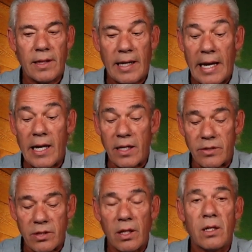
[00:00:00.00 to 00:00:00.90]
It
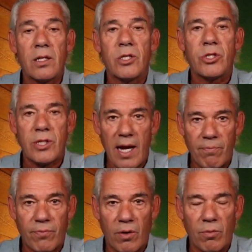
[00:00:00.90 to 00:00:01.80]
is
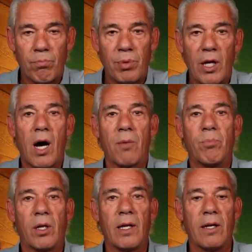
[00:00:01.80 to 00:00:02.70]
shameful beyond
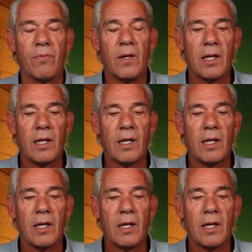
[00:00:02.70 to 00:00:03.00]
belief.